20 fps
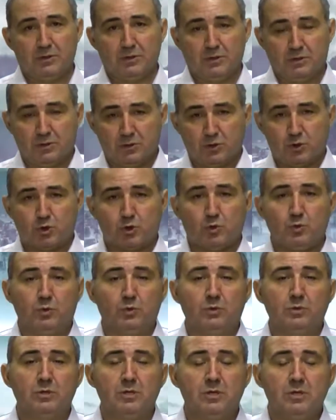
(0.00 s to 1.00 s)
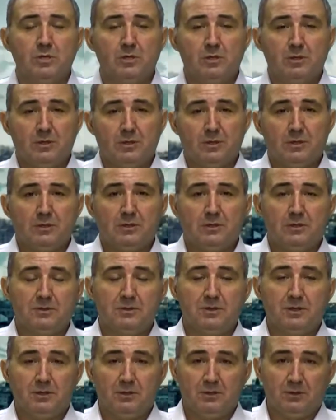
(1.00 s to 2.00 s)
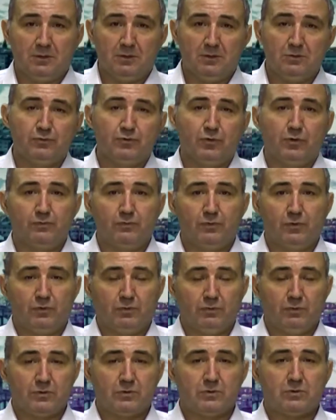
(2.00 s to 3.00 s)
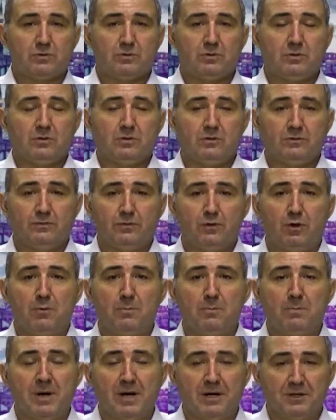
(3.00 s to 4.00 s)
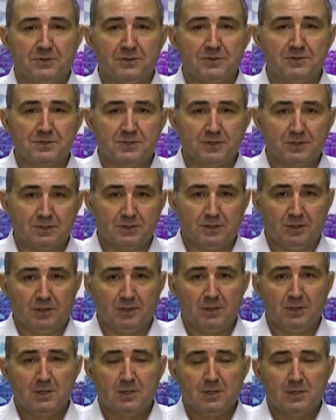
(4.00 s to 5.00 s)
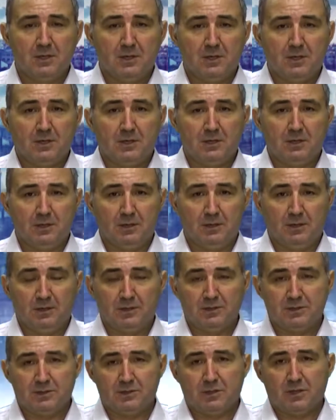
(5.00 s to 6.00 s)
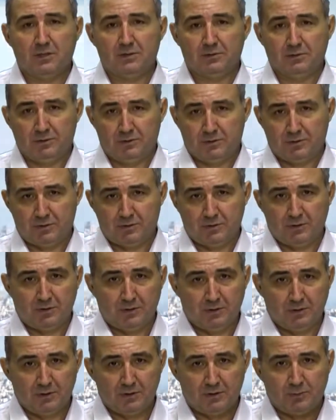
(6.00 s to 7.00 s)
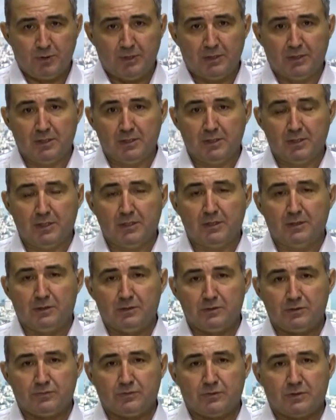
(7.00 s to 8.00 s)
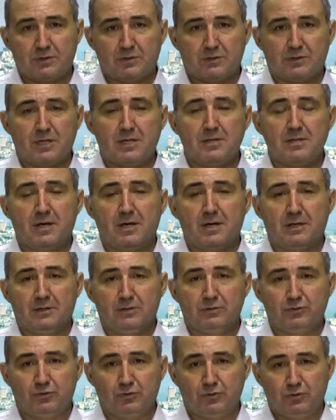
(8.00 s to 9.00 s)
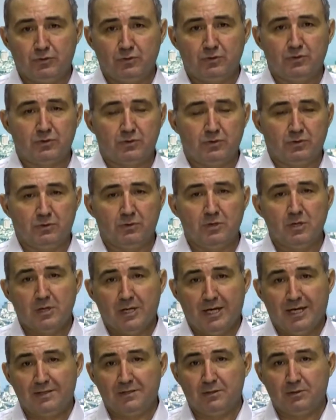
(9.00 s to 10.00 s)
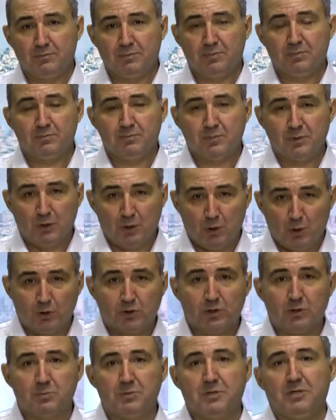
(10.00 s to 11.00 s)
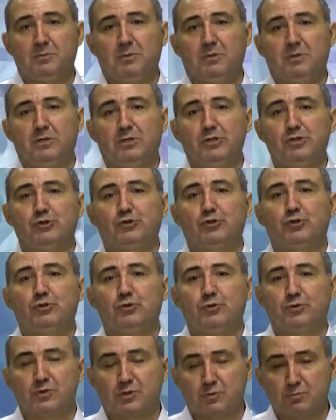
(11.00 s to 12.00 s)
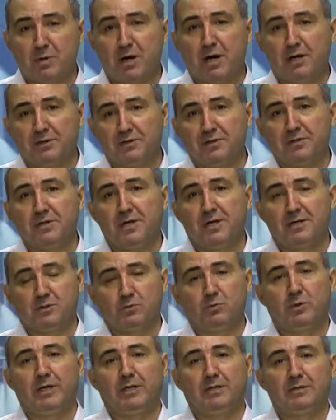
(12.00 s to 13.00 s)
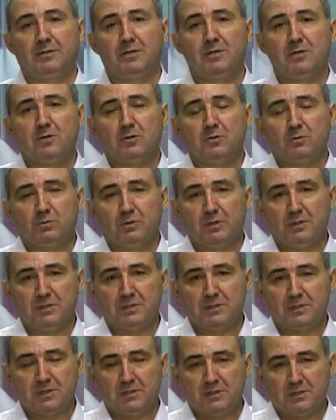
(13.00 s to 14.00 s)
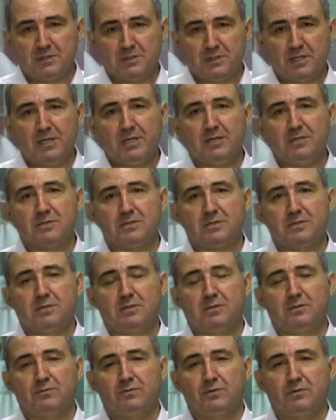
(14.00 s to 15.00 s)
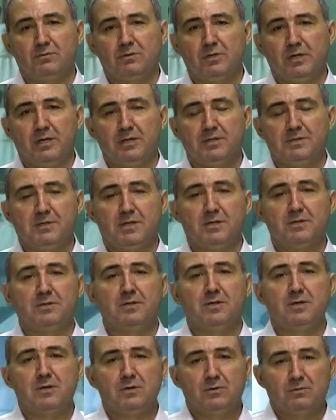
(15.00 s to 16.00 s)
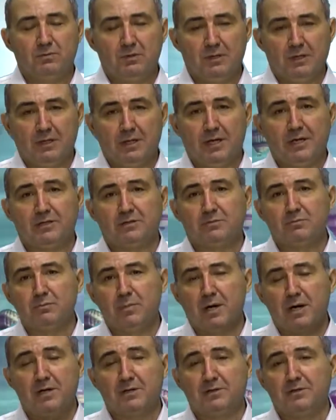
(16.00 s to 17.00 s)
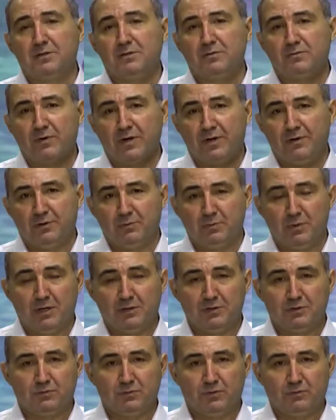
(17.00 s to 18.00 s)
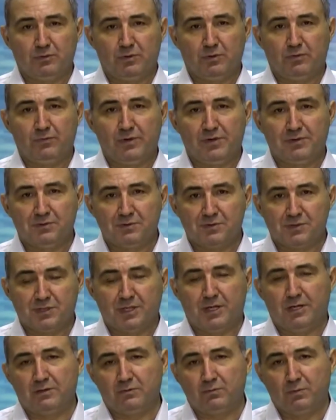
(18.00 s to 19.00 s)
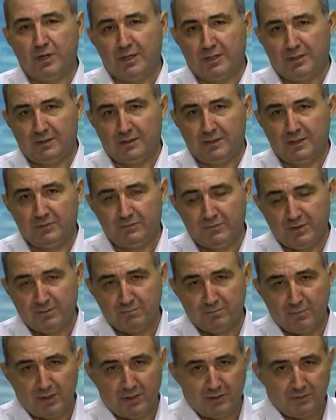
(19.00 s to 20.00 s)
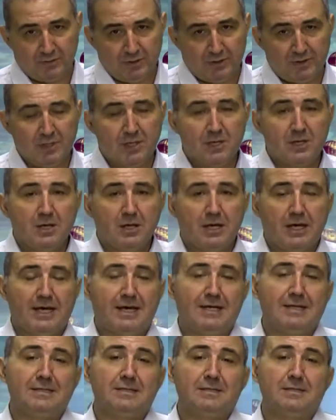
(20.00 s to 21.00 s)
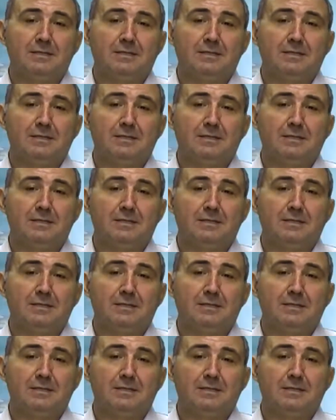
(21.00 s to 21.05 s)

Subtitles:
soon the interviews from Mardin city. I started speaking English first, then I introduced you, and the local people introduced Mardin as well. We stayed a few days and we liked Mardin very much. We were very sad while leaving Mardin, and